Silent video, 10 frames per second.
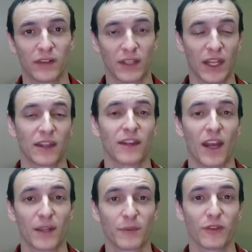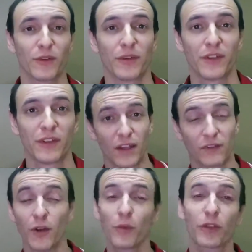to get the item sold.
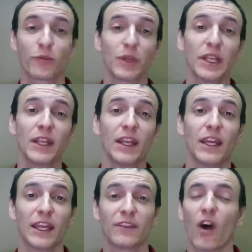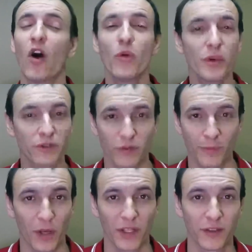So number 3 is always
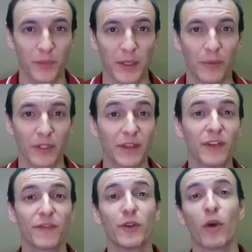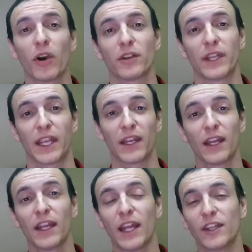respond to people even if you are late.
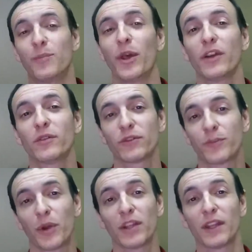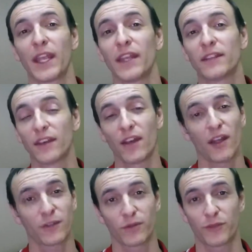It's better to respond late than
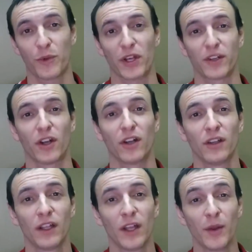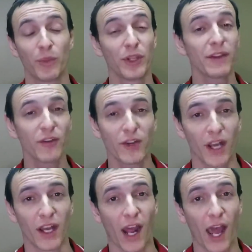not to respond at all. Believe it or
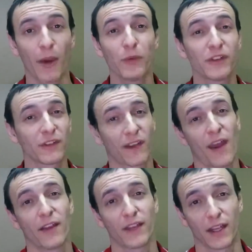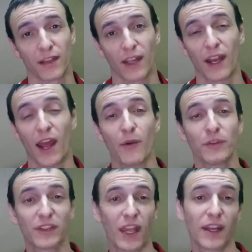not, I was in Thailand and I
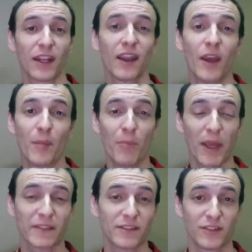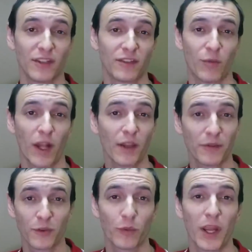was getting messages while I
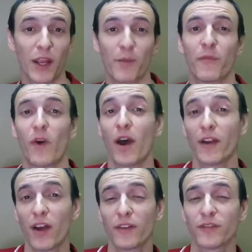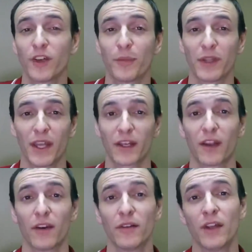was away on OfferUp and
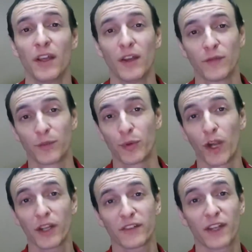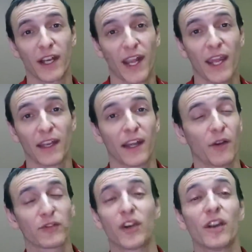LetGo for products that I had, and I
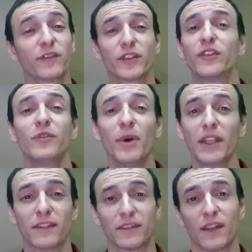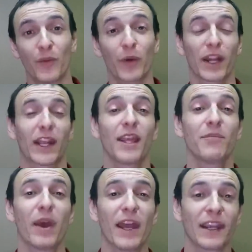was gone for 2 months. When I came
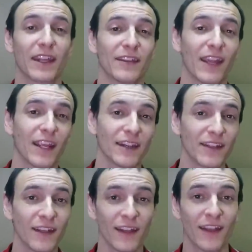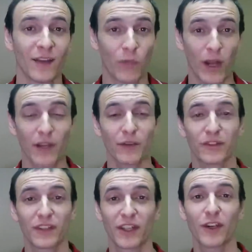back and landed, while I was
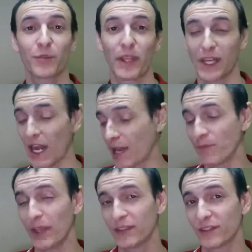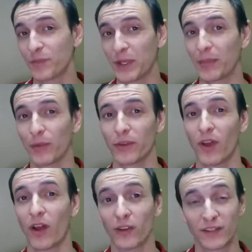in the airplane, I messaged
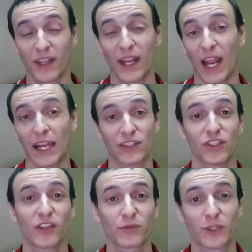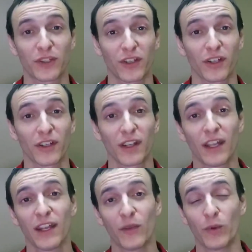people saying, I just returned,
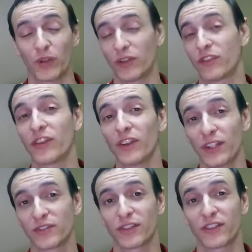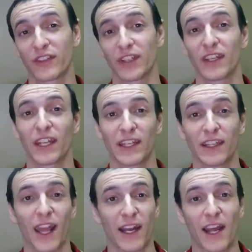were you still interested in
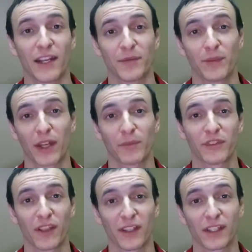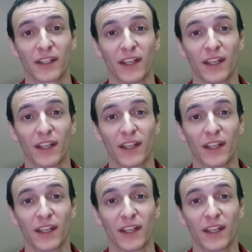that item that I'm selling?